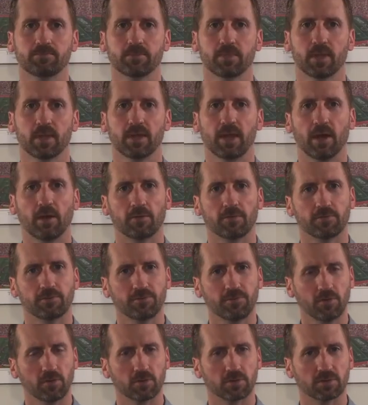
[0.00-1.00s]
Now,
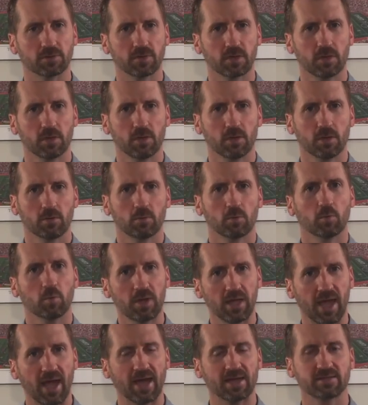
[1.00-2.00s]
first, when
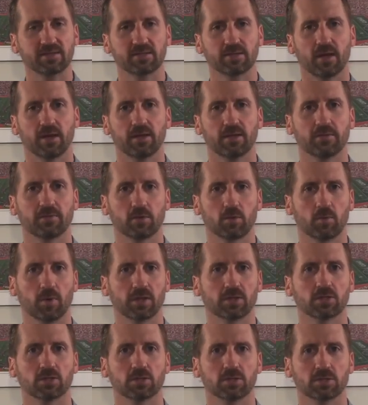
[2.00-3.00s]
we ask scientific
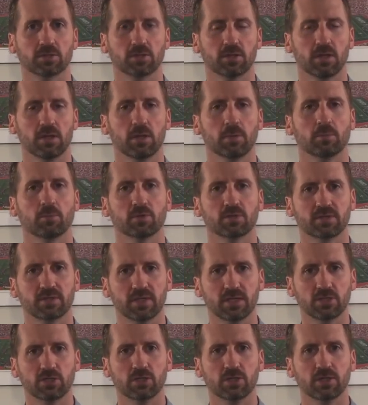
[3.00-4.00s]
questions,
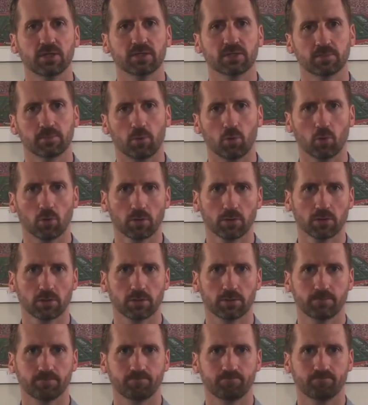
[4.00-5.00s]
precision is important.
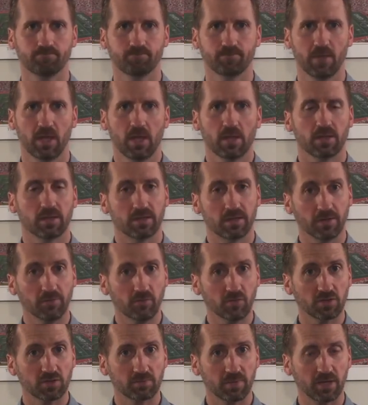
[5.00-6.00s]
The
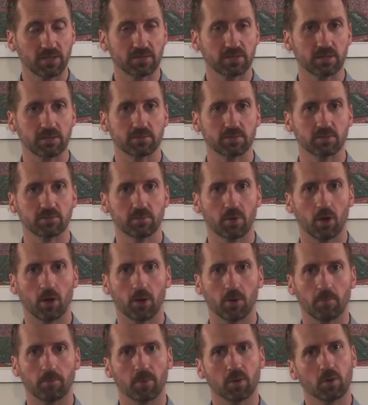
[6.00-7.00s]
difference might seem
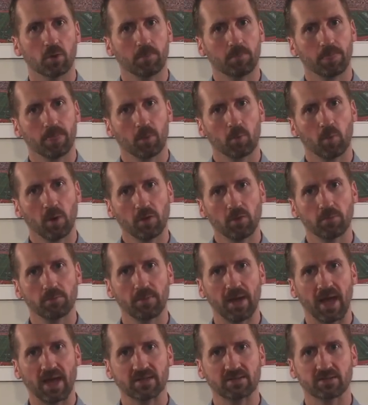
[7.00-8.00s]
small, but whether
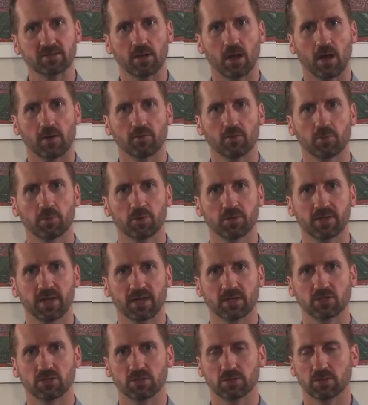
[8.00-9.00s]
masks offer
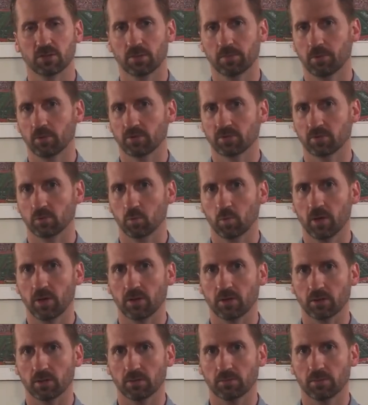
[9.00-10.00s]
protection to the person
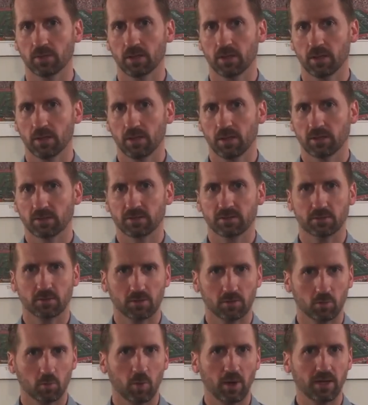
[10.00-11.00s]
wearing them is
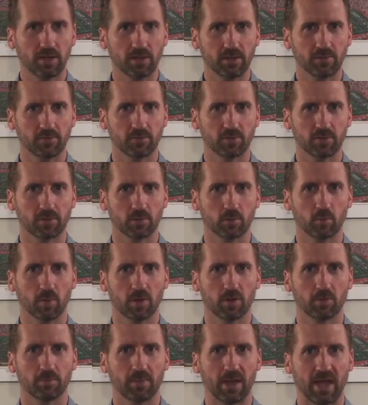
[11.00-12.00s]
quite different than
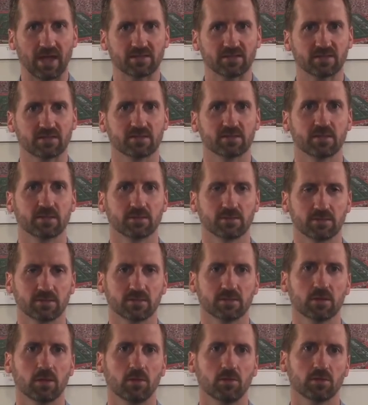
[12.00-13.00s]
whether masks can
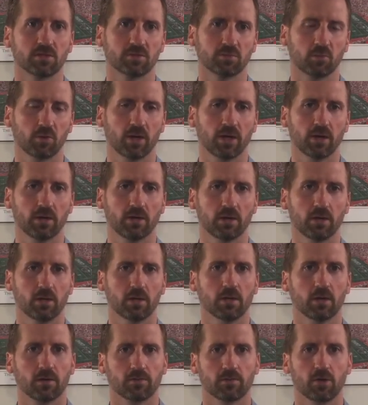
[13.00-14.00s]
slow the spread
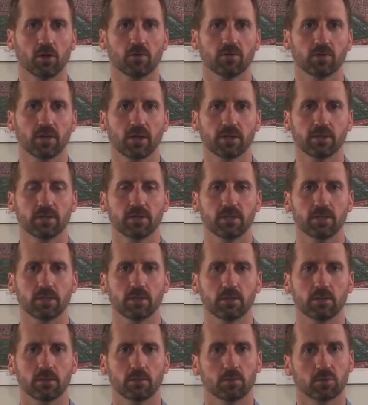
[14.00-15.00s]
of
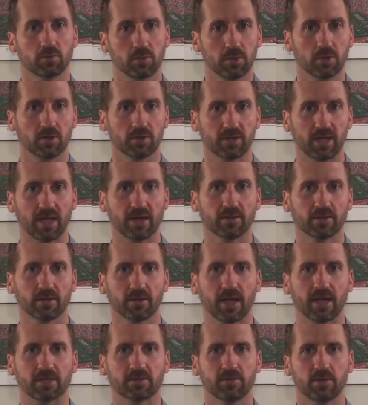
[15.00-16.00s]
COVID-19, which we looked at in the
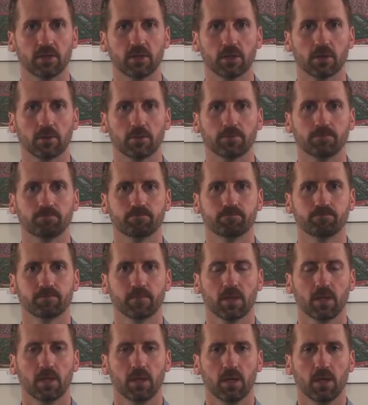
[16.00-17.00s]
last video.
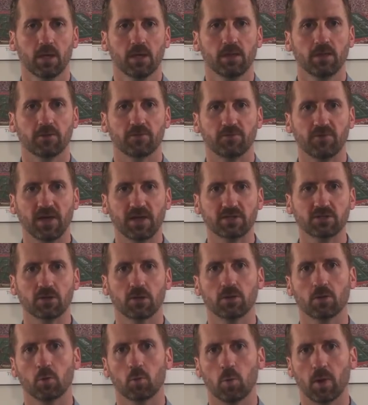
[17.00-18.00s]
The effects
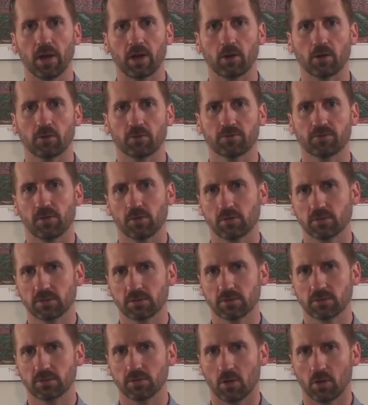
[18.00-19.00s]
on the wearer
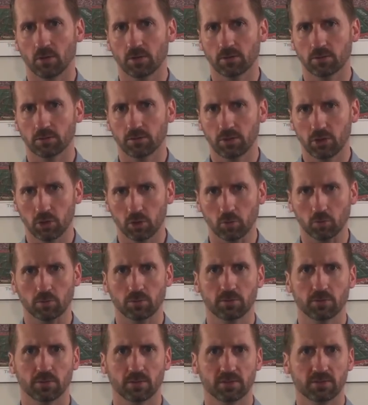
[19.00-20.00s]
focuses on you,
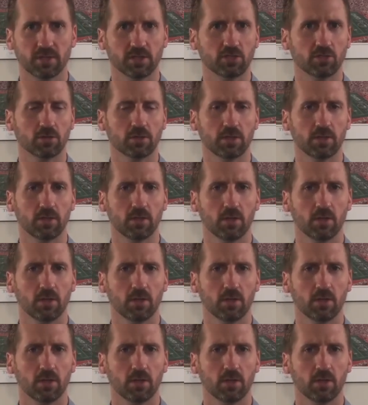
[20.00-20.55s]
essentially